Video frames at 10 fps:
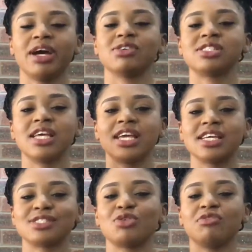I'll say
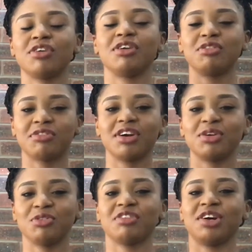yes over and over
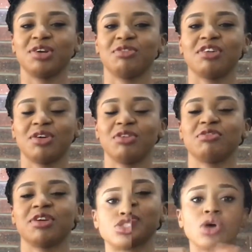and over and over and over.